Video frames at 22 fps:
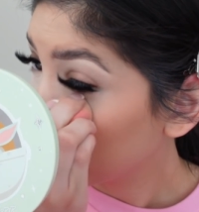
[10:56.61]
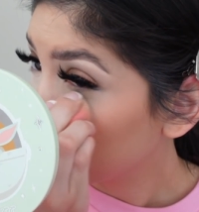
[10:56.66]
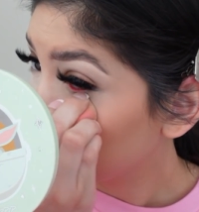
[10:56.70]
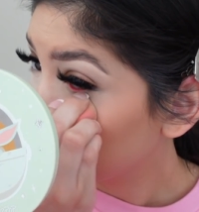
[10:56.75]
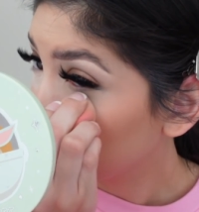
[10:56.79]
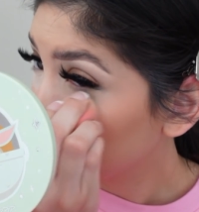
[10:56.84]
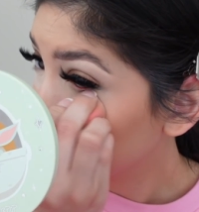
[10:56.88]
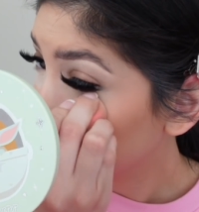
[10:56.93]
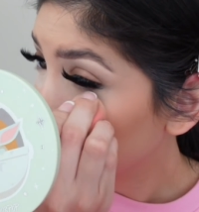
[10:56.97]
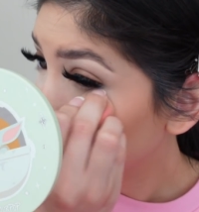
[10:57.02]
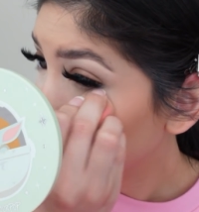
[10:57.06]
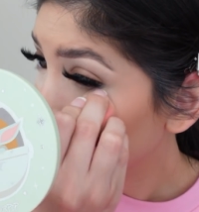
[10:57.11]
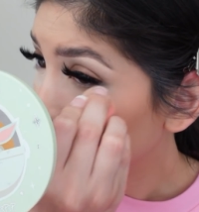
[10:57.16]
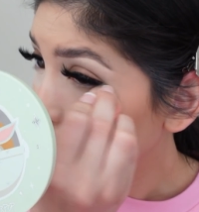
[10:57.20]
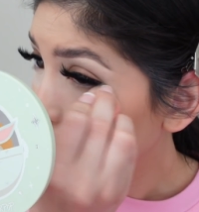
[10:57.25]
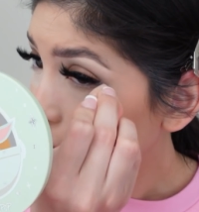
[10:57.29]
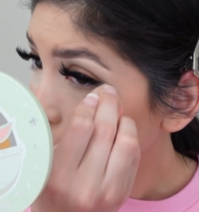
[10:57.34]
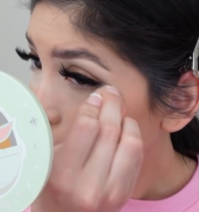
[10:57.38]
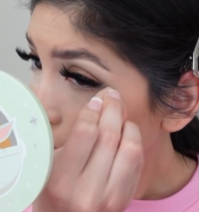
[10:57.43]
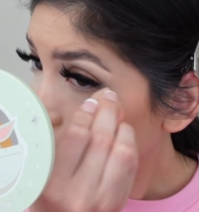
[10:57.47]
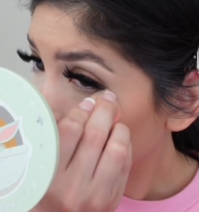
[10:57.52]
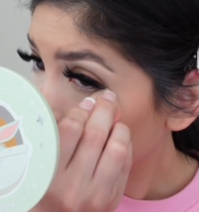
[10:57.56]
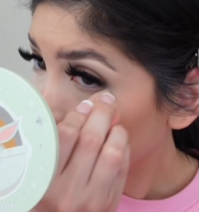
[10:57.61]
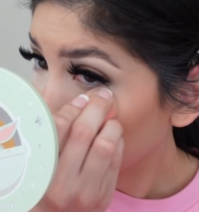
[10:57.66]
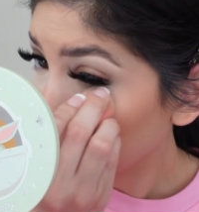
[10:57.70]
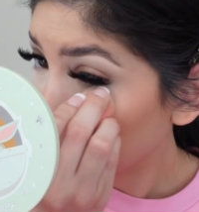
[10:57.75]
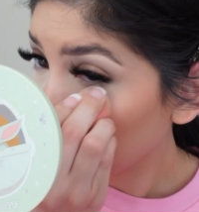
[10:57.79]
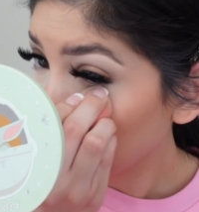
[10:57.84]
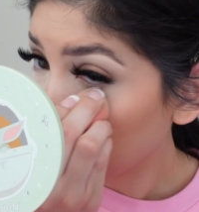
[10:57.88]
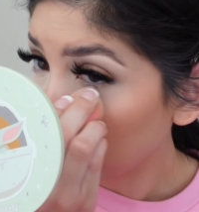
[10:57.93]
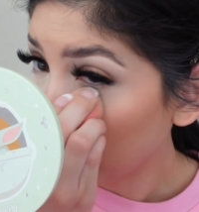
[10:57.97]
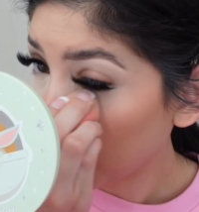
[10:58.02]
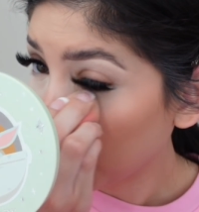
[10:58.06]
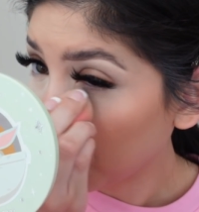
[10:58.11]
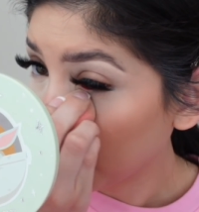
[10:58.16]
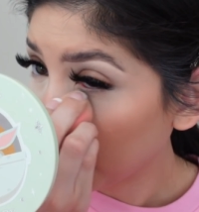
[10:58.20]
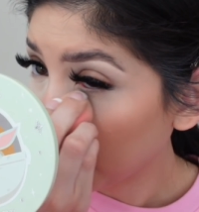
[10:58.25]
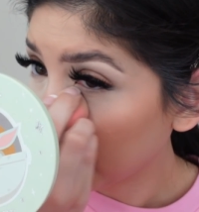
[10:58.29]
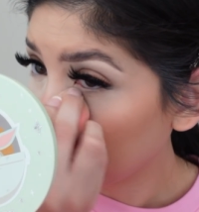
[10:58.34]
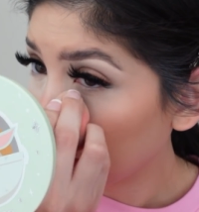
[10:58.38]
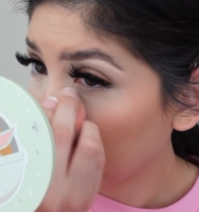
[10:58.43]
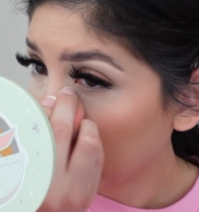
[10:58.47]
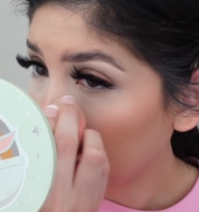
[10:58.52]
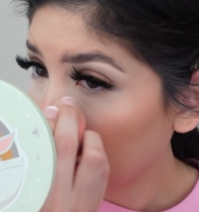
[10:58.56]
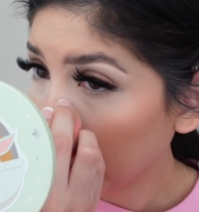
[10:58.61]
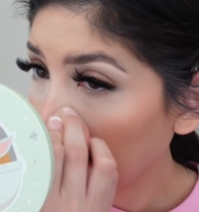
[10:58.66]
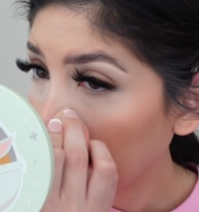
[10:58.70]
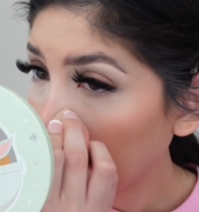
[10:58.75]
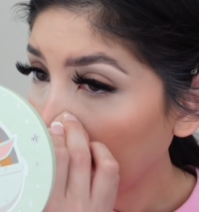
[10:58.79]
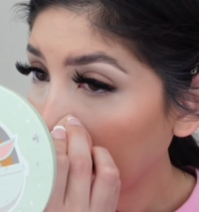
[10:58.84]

Things have been going really well lately.